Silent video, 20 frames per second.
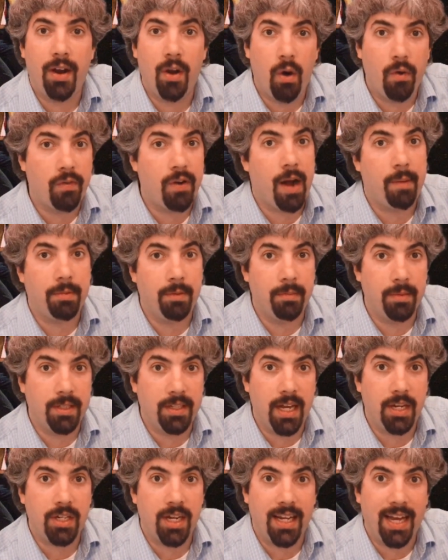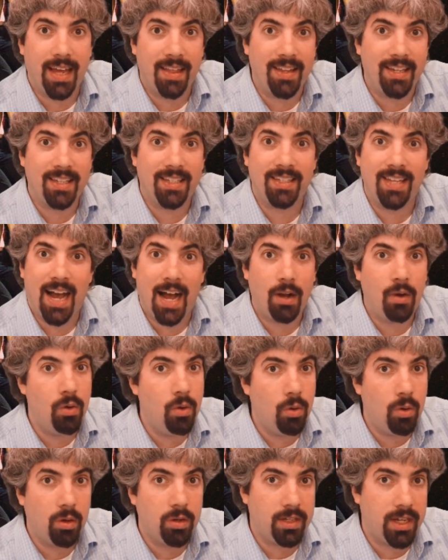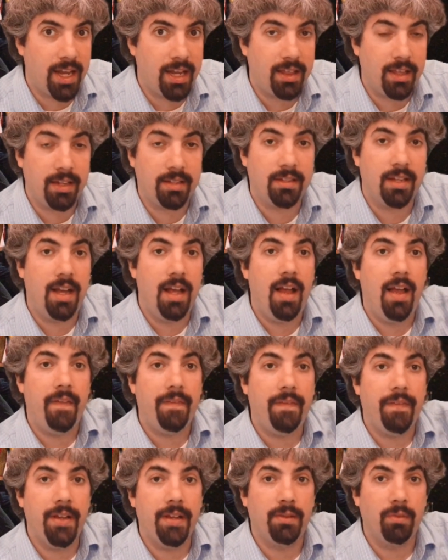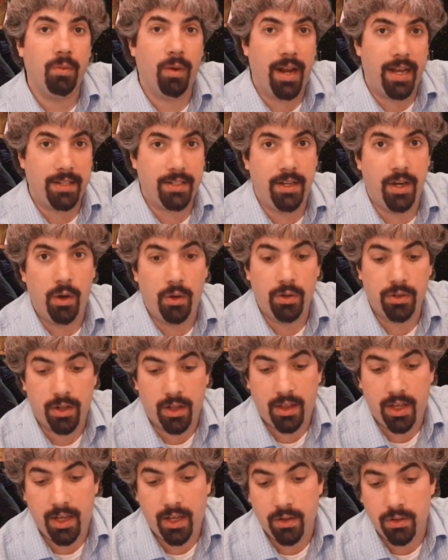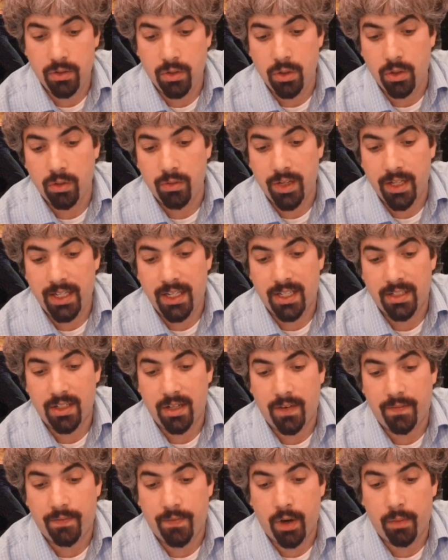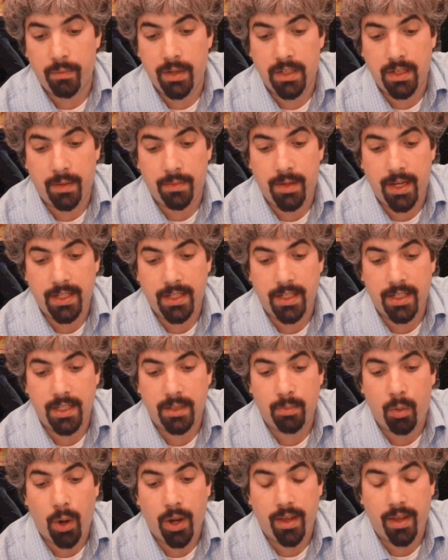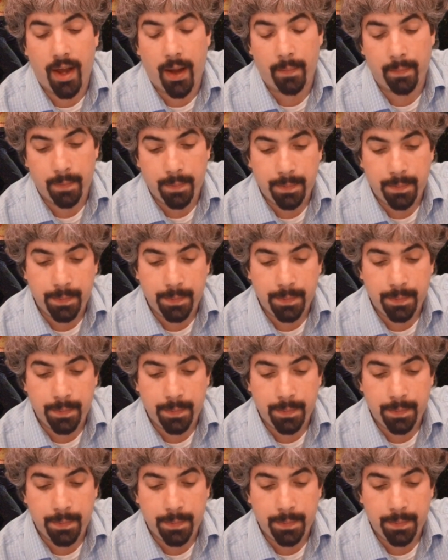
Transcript: and over-optimization. Again, this is not Google saying this. This is what SEOs are thinking, because Google really doesn't confirm these updates at this point in time.